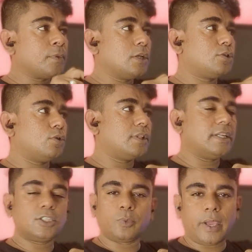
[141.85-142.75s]
So
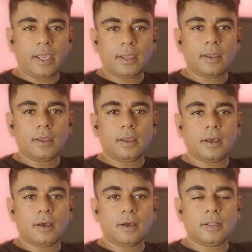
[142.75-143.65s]
this way,
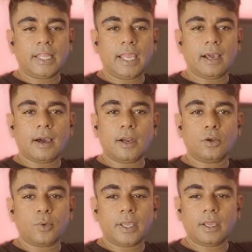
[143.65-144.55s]
they are
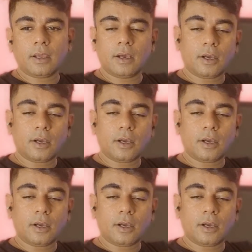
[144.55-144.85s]
doing